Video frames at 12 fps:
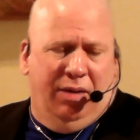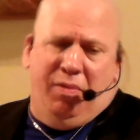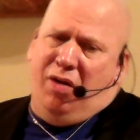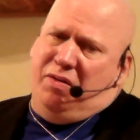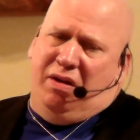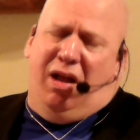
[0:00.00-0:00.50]

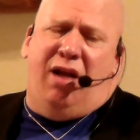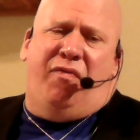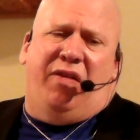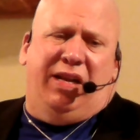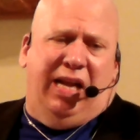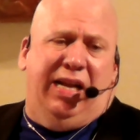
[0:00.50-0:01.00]
Come on,
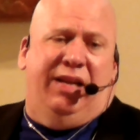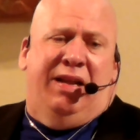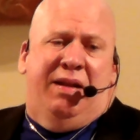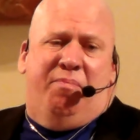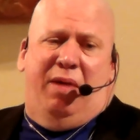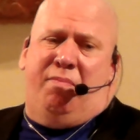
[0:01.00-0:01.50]
love.
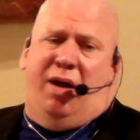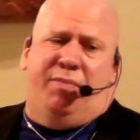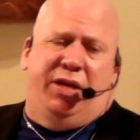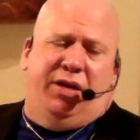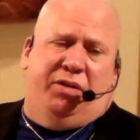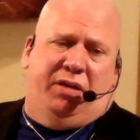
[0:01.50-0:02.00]
My
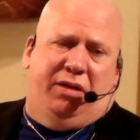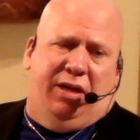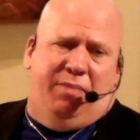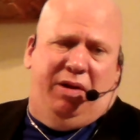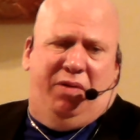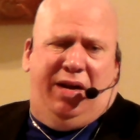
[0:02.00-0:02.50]
mama used to
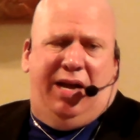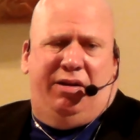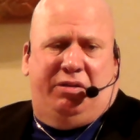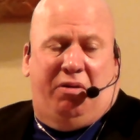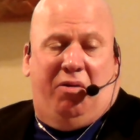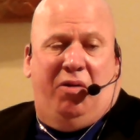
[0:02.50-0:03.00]
tell me when
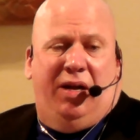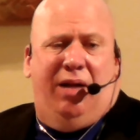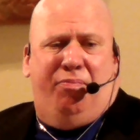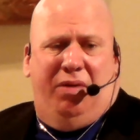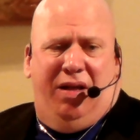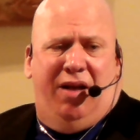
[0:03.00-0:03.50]
I was growing
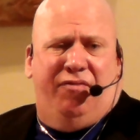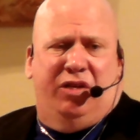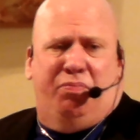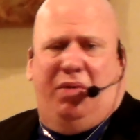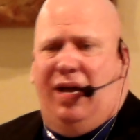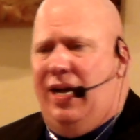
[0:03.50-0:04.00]
up,
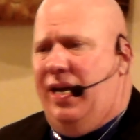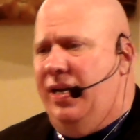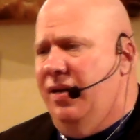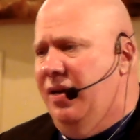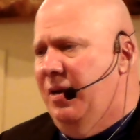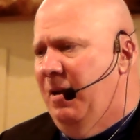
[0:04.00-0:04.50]
love is
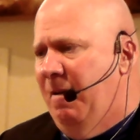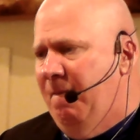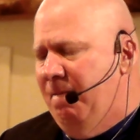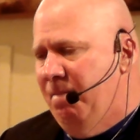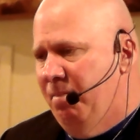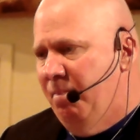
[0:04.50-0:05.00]
blind.
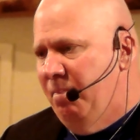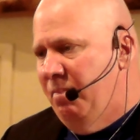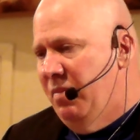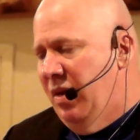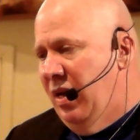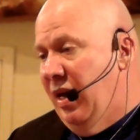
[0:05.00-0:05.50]

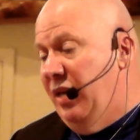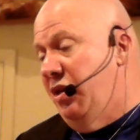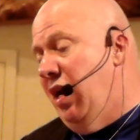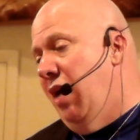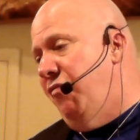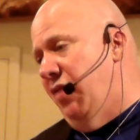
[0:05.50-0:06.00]

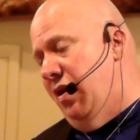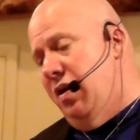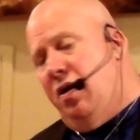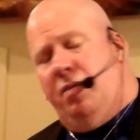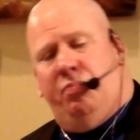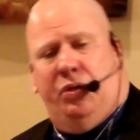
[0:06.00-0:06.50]
It's deaf
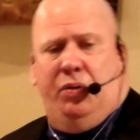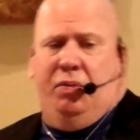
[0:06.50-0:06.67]
and dumb, too.